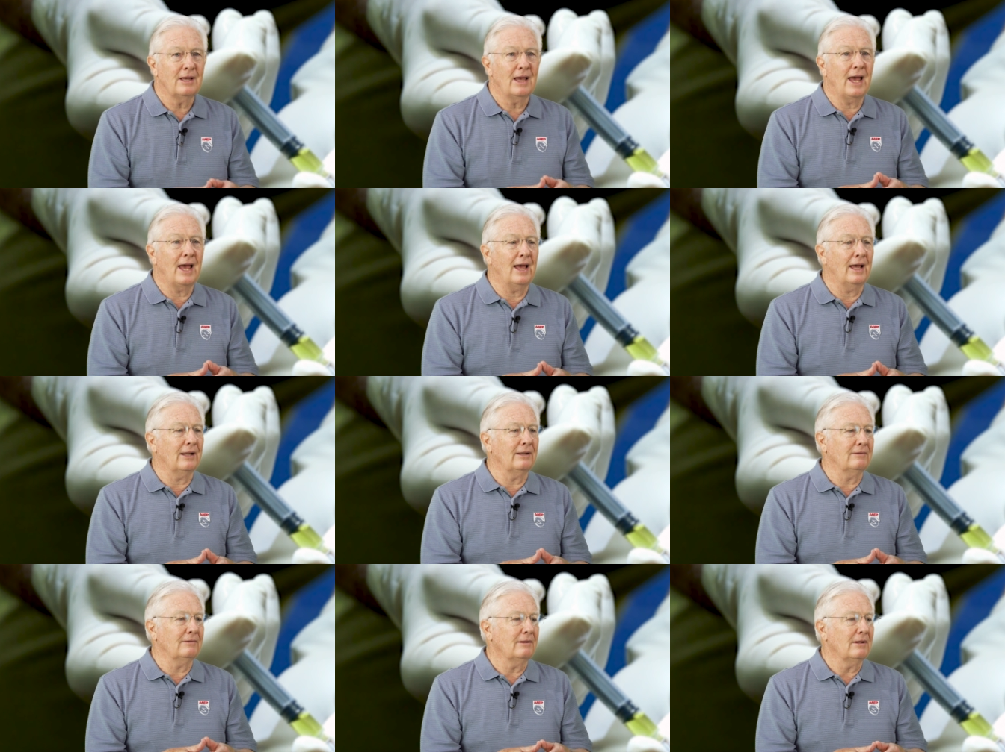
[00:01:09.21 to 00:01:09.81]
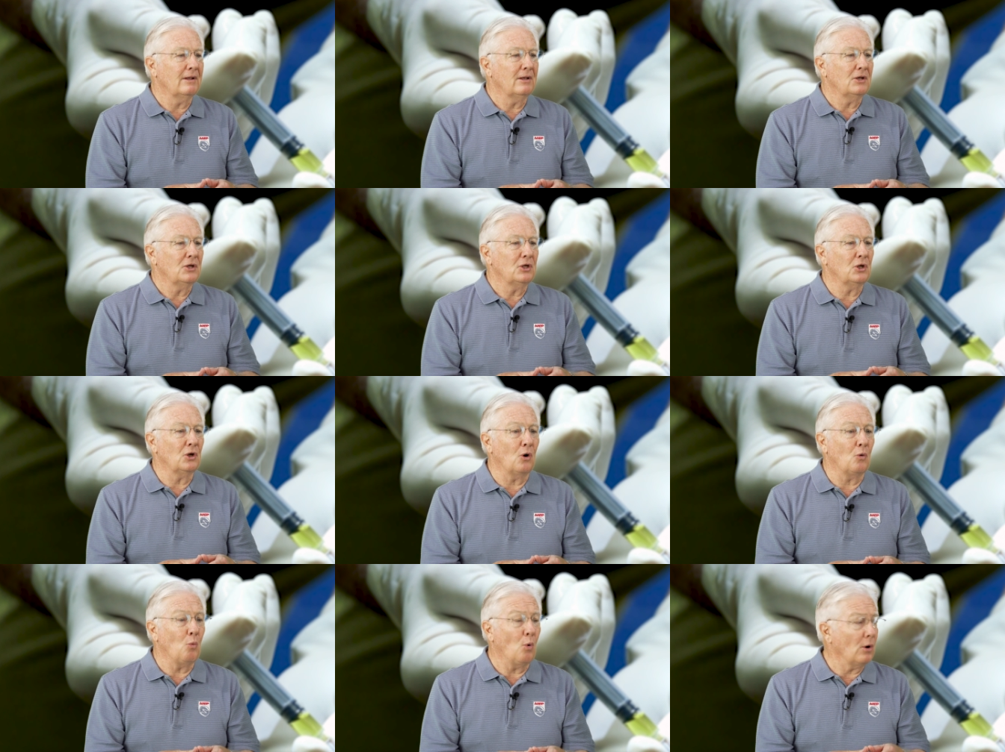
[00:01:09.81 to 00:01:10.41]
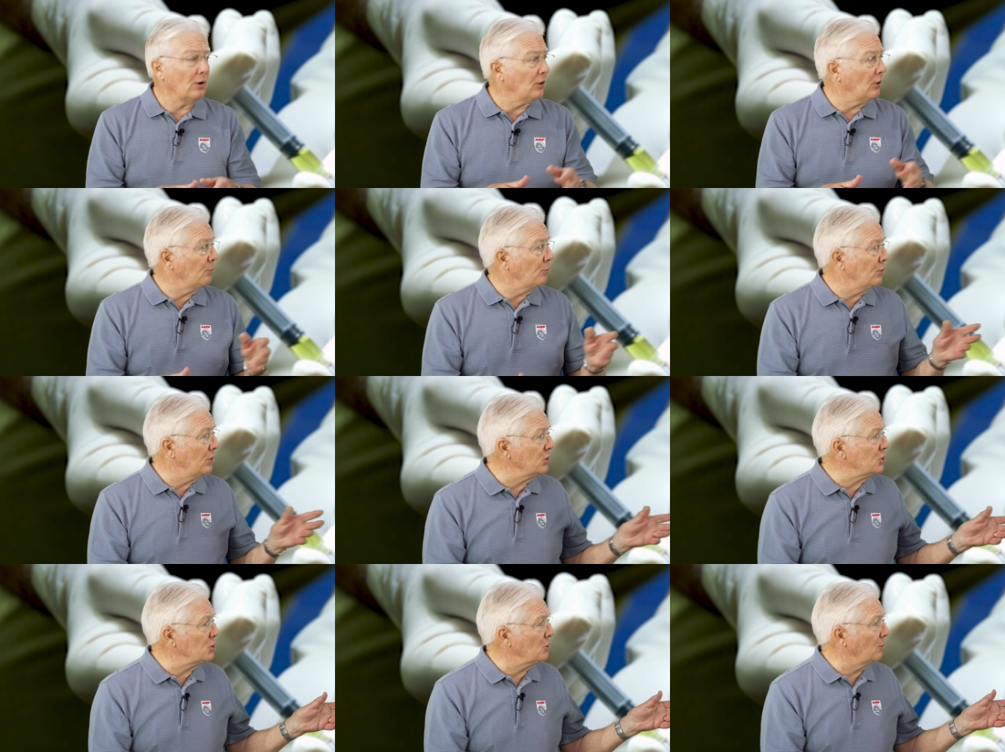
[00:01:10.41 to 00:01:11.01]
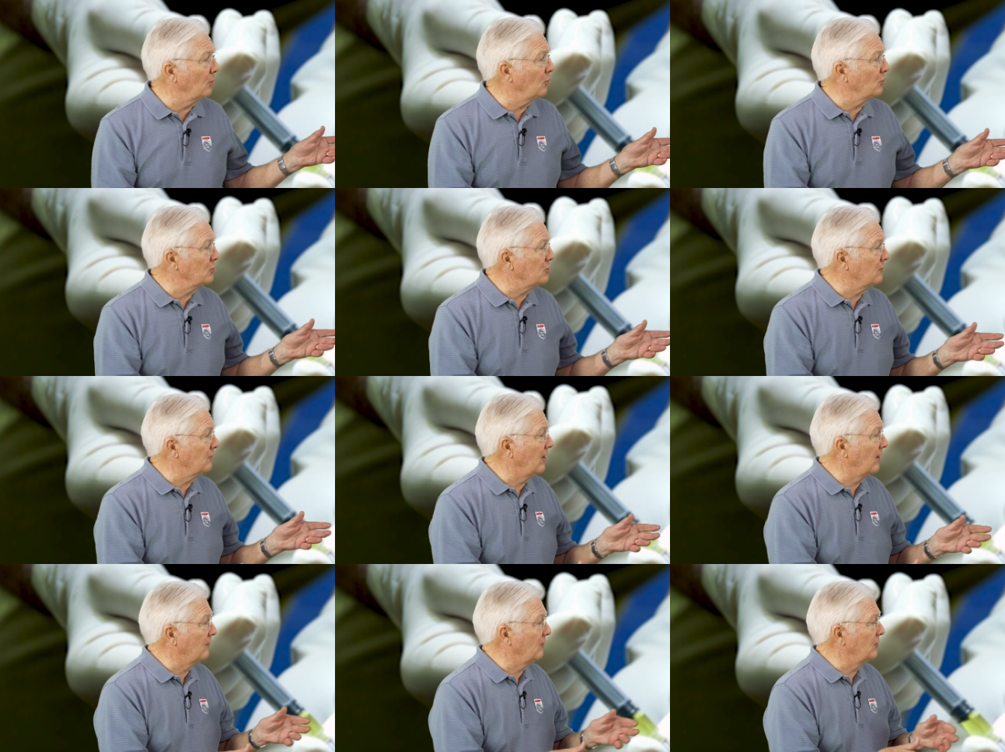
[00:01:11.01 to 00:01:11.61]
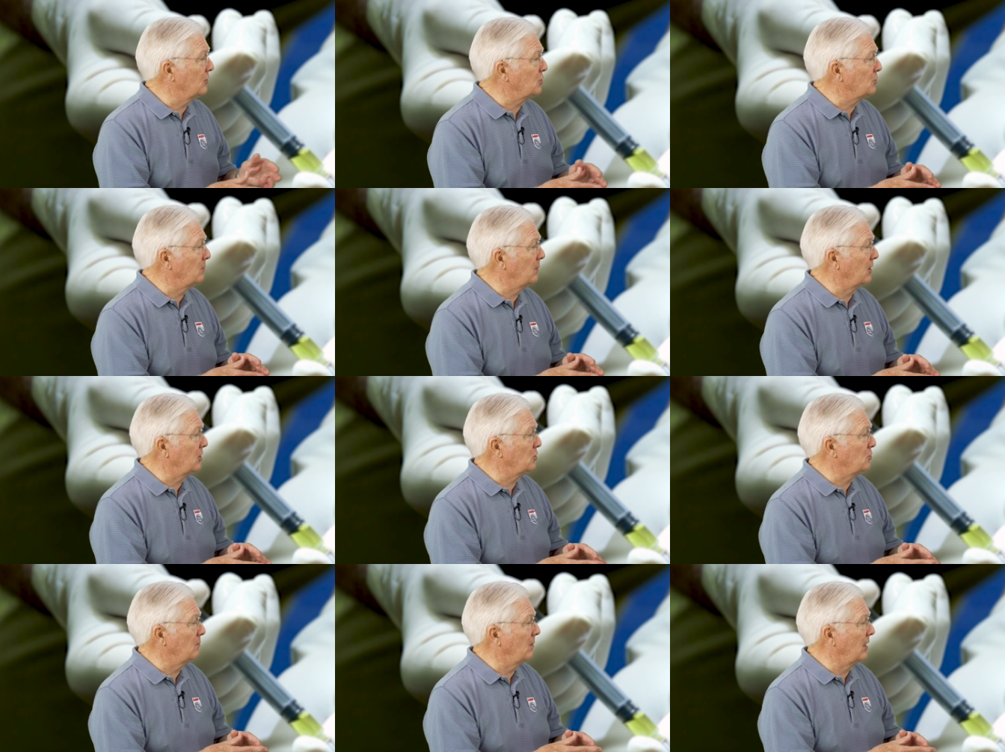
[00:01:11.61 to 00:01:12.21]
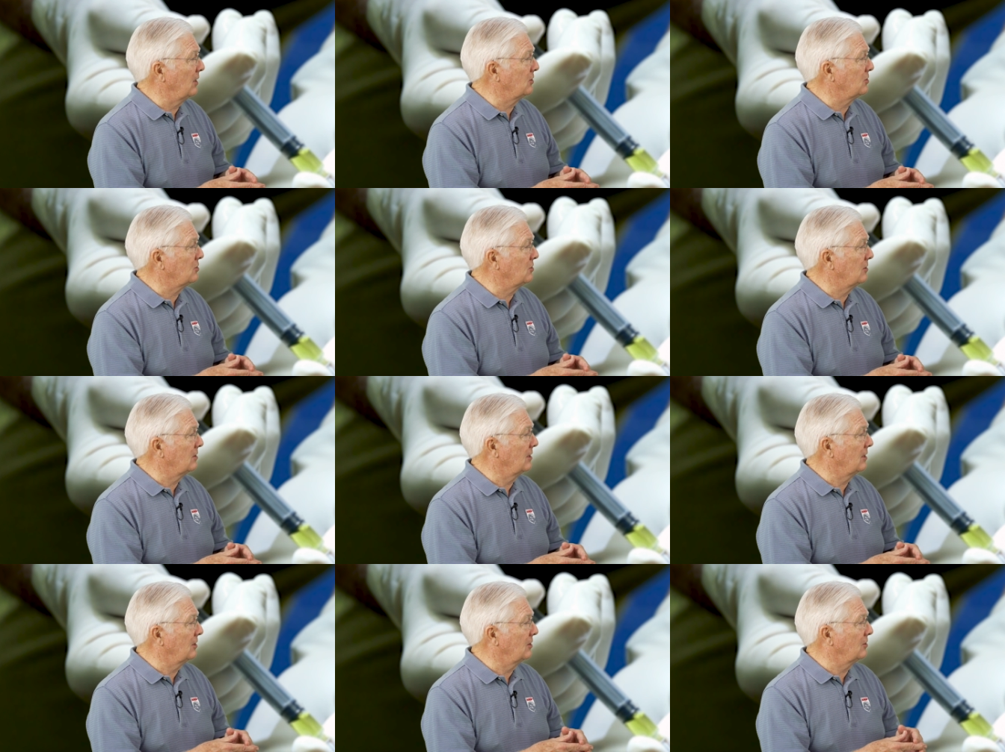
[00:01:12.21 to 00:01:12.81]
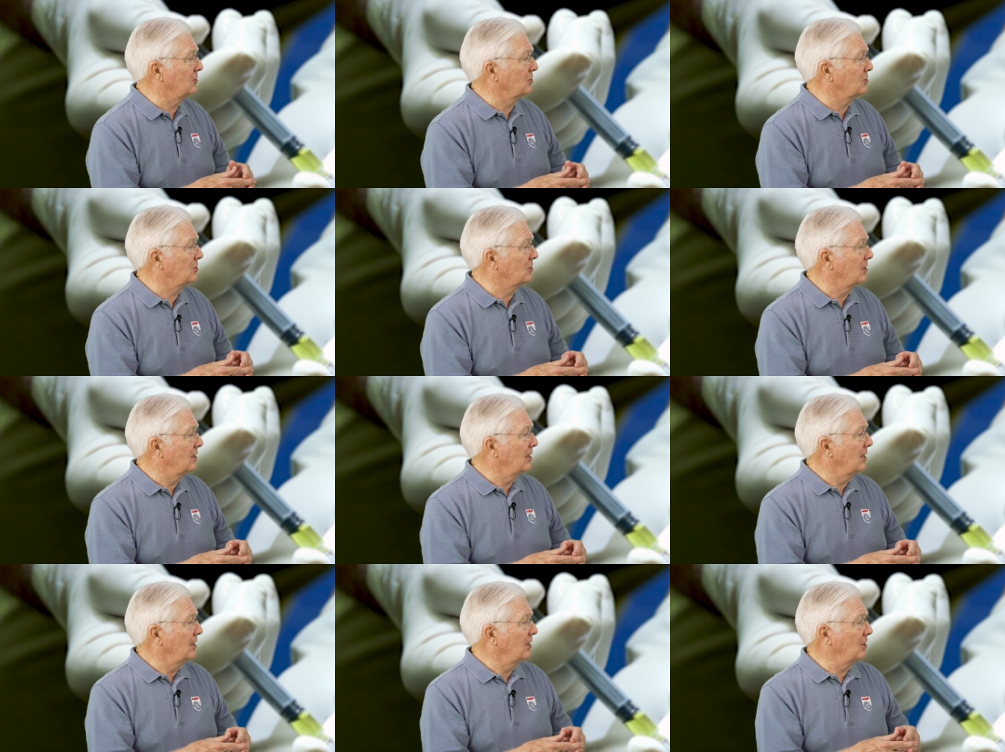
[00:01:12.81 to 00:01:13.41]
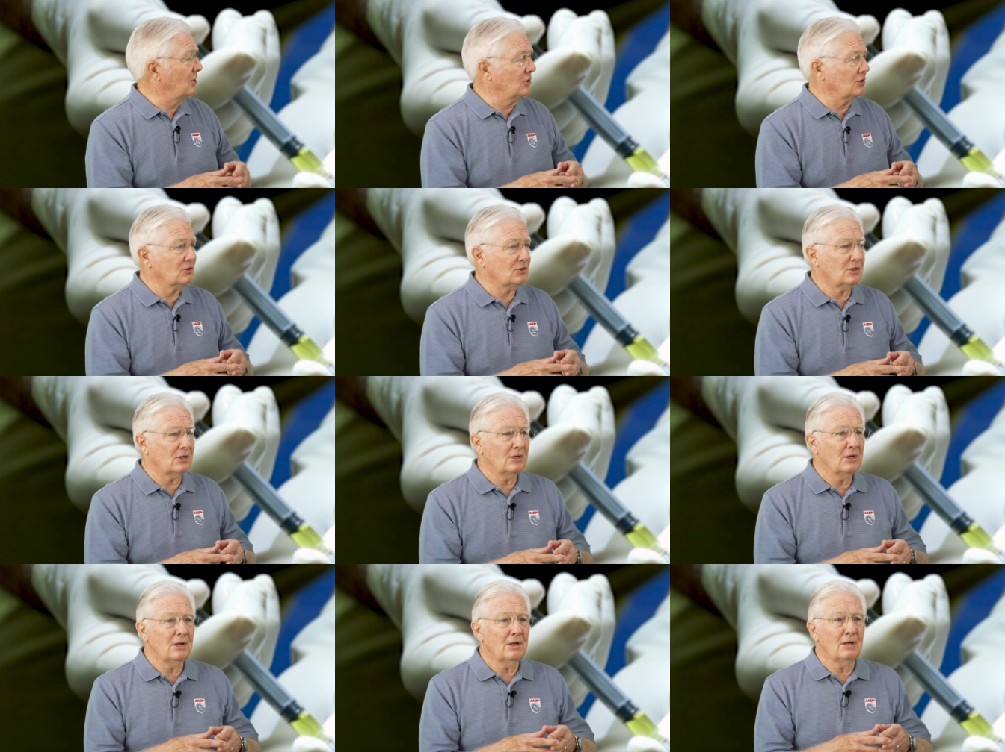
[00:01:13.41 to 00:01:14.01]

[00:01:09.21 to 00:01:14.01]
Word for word: And you know, one of the principles of evidence-based medicine is is